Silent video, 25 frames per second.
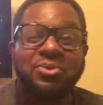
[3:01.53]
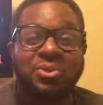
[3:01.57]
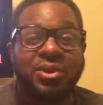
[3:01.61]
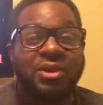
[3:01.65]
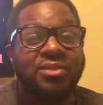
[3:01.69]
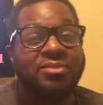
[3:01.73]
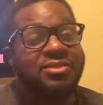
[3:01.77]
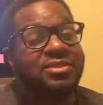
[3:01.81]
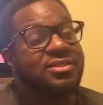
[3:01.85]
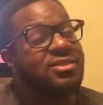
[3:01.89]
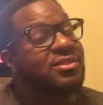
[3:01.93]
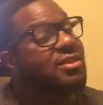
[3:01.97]

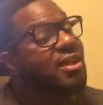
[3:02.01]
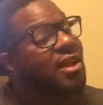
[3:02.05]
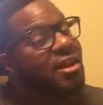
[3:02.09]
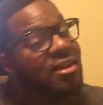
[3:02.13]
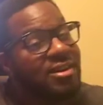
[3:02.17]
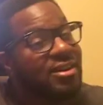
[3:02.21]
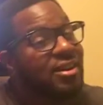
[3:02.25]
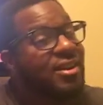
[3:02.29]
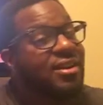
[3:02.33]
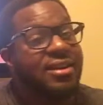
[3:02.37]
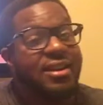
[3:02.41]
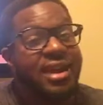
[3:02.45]
12
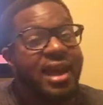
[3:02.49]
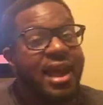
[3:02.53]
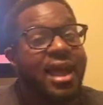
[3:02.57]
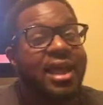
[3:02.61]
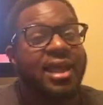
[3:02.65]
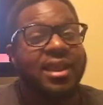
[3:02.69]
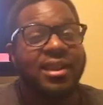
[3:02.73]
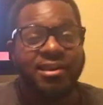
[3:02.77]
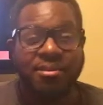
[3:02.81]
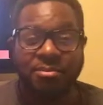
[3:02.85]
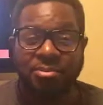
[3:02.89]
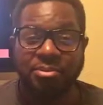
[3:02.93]
they're
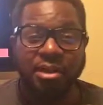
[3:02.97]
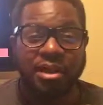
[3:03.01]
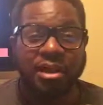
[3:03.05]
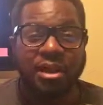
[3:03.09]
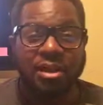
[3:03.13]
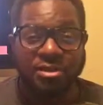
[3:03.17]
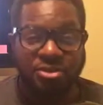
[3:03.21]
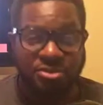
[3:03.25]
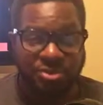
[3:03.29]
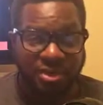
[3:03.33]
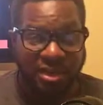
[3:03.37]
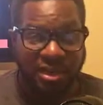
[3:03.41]
not in the
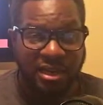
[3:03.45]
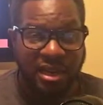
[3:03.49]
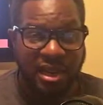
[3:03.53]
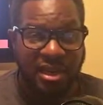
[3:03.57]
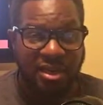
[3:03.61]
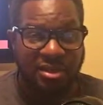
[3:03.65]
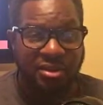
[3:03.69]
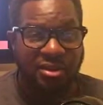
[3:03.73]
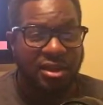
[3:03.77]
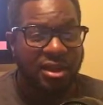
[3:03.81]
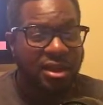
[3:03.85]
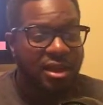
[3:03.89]
playoffs right
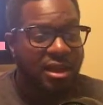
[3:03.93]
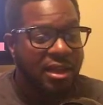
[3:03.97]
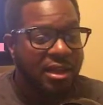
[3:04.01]
now.